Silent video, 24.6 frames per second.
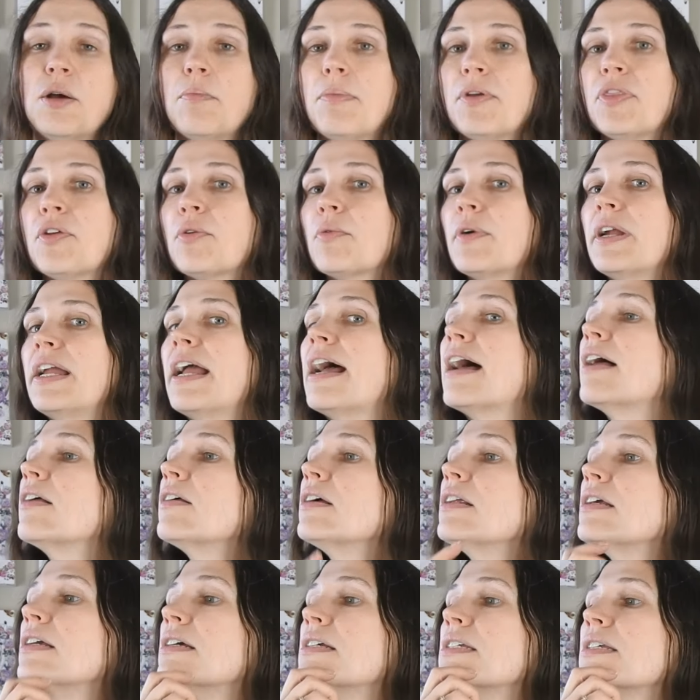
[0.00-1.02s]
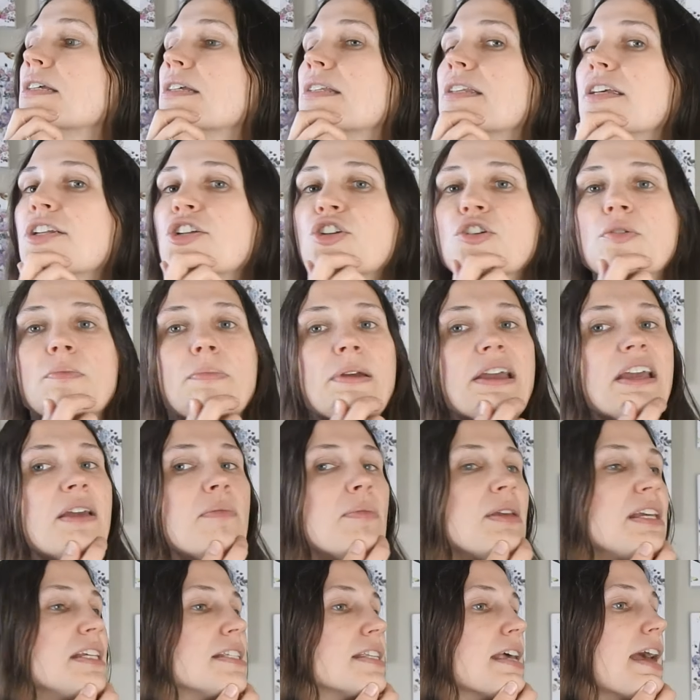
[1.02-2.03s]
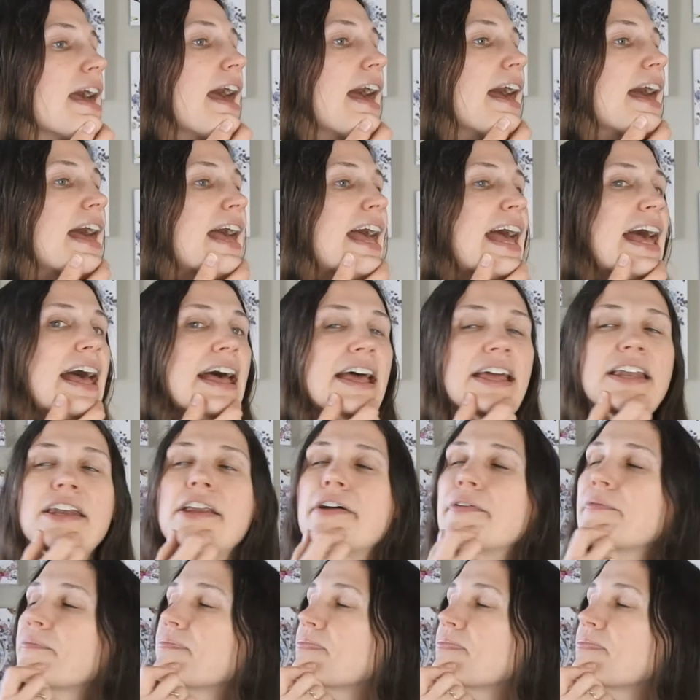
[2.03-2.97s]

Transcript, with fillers: But the reality is, is that your baby's head